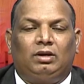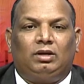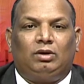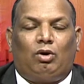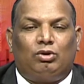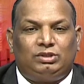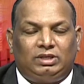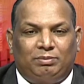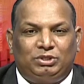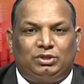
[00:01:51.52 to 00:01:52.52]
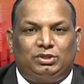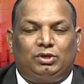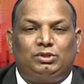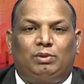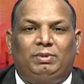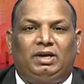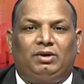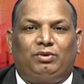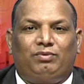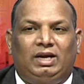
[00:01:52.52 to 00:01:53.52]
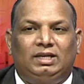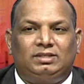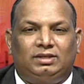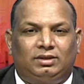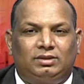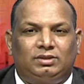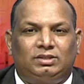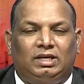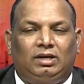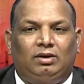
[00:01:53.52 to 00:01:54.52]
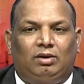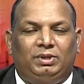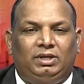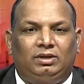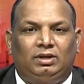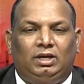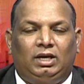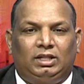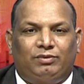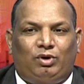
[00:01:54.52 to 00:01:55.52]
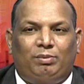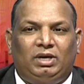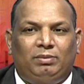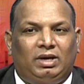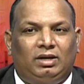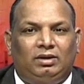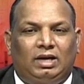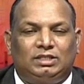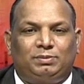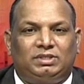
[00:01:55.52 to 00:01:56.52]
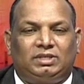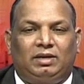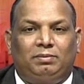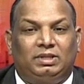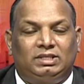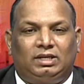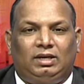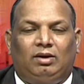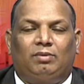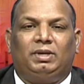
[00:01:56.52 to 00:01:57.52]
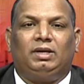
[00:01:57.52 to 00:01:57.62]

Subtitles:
Also, the Commission is also obligated to file its returns to the central government in the form and in manner as prescribed by the central government.